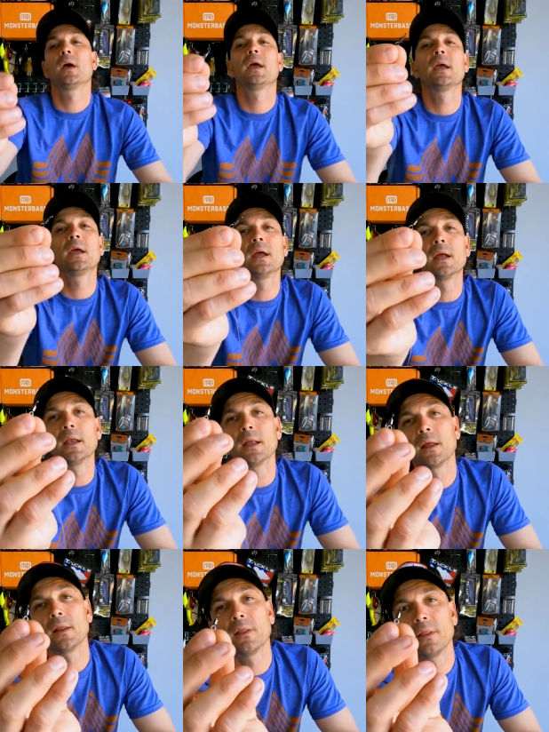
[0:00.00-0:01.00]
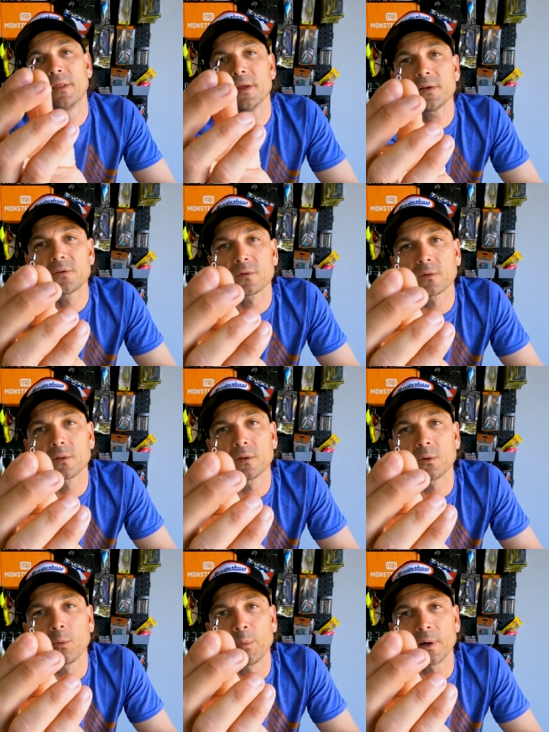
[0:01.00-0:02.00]
and this
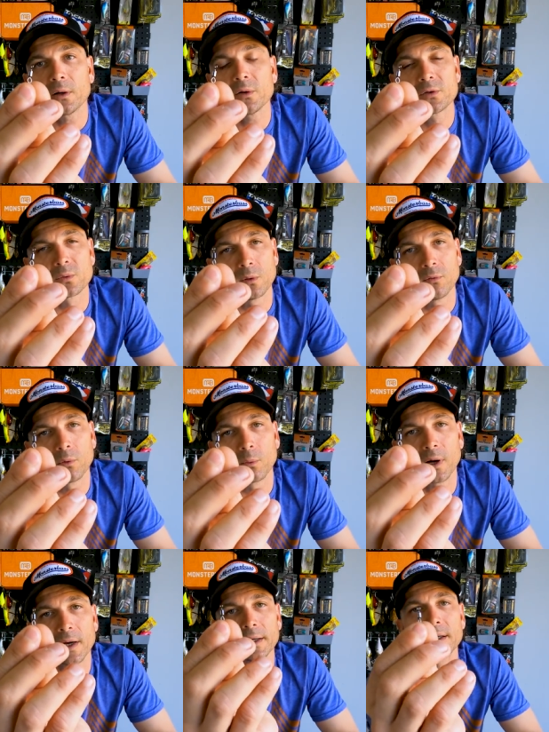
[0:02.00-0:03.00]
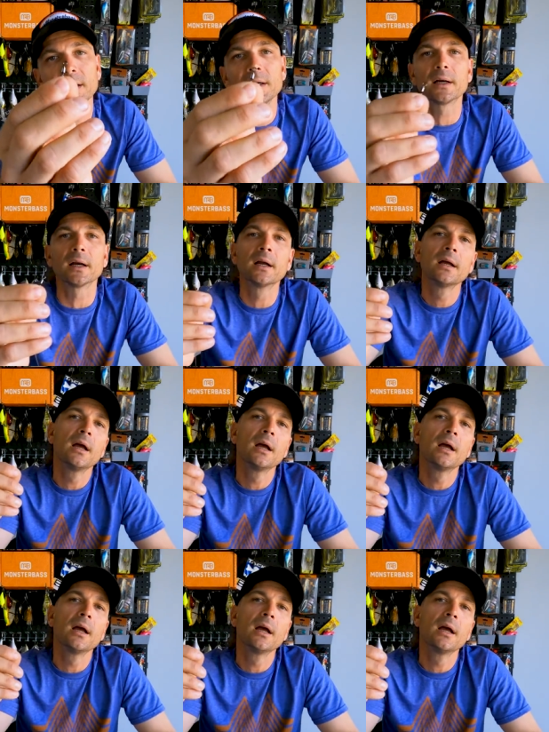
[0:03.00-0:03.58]
little barrel swivel right here,